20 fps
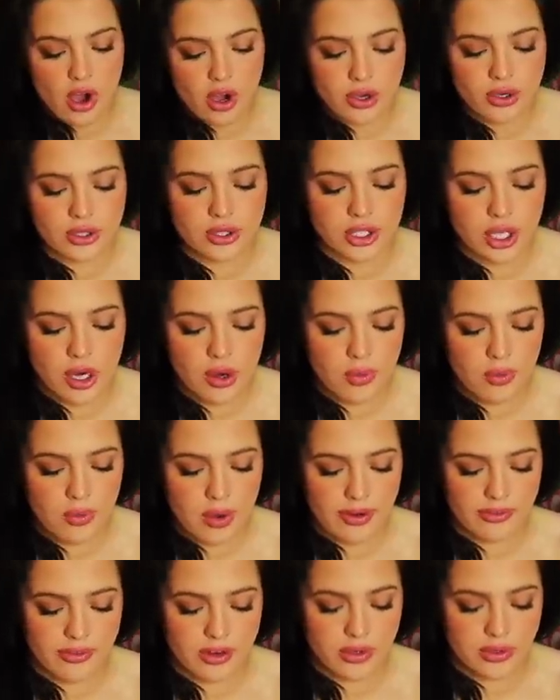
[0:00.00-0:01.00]
Also,
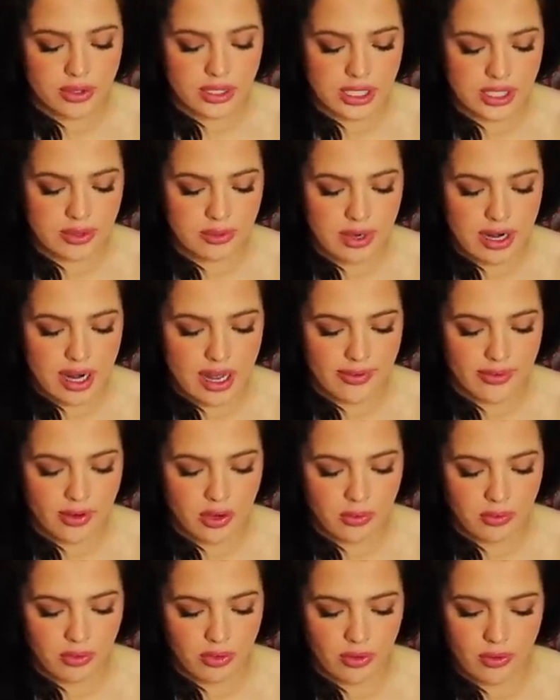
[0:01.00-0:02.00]
I've noticed when I've
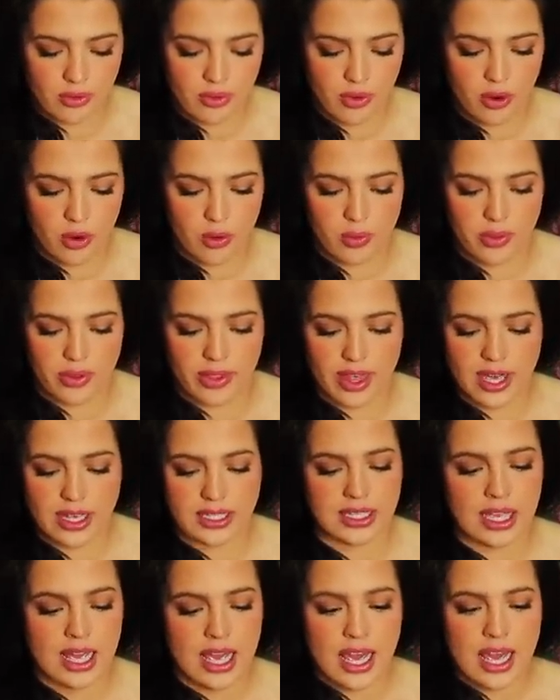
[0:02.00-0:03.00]
opened
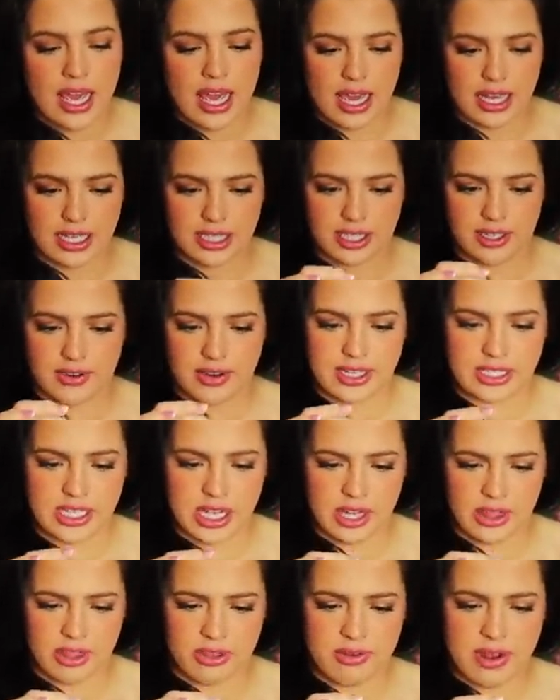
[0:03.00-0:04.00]
this is there is
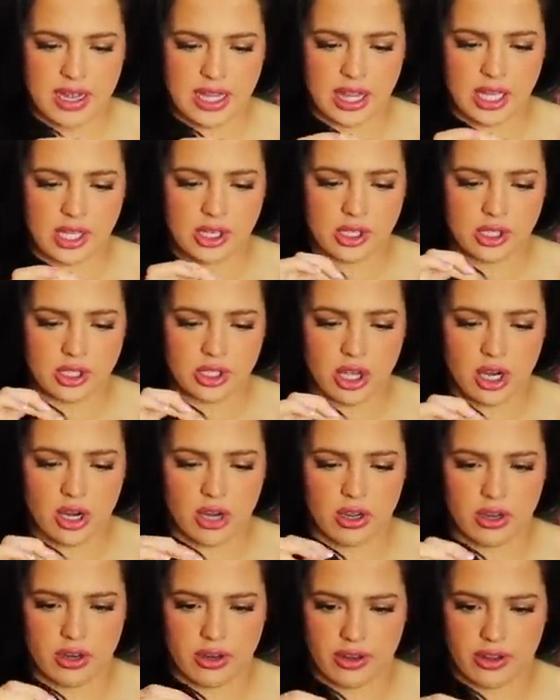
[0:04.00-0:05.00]
a thread loose
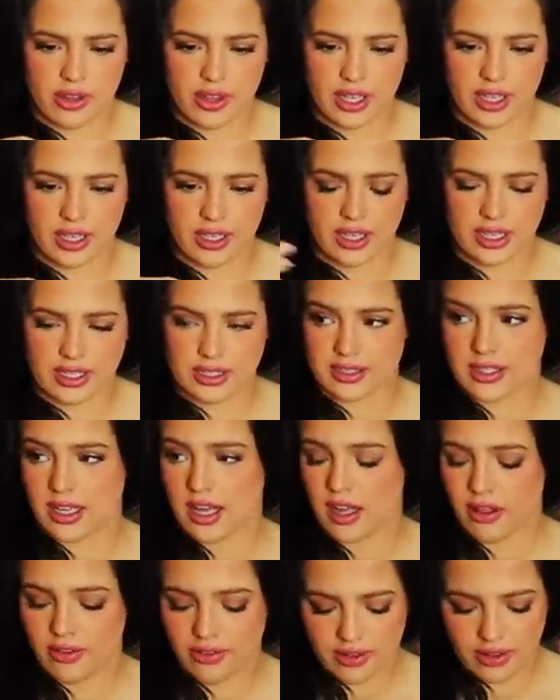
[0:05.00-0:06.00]
on the thing
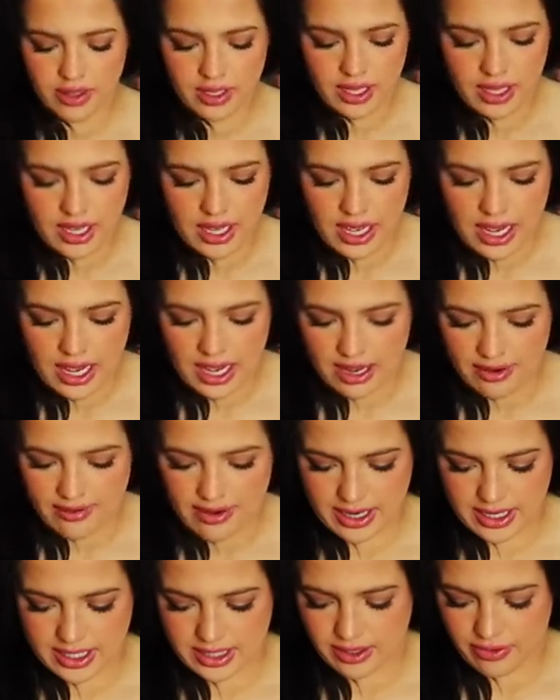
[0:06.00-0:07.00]
itself. I
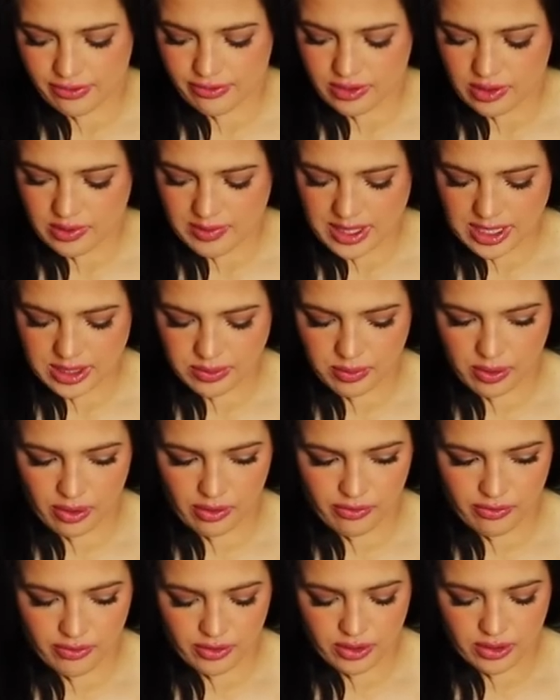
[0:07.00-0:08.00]
reckon a few bits
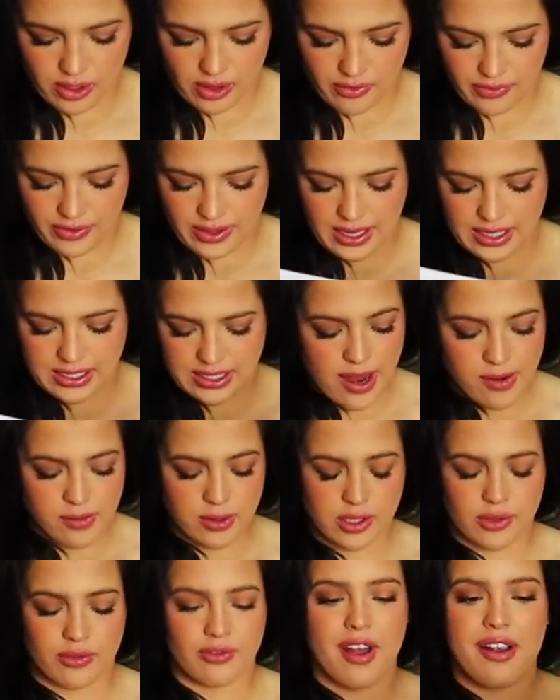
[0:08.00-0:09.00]
will fall off this. It
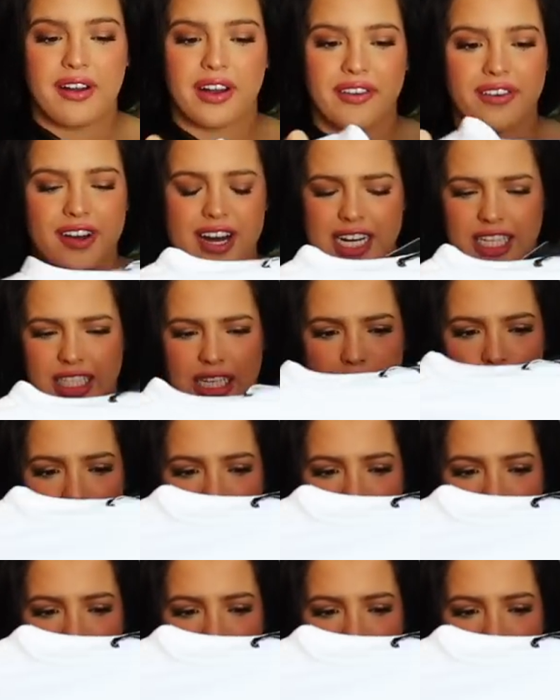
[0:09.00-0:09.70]
was very, very cheap.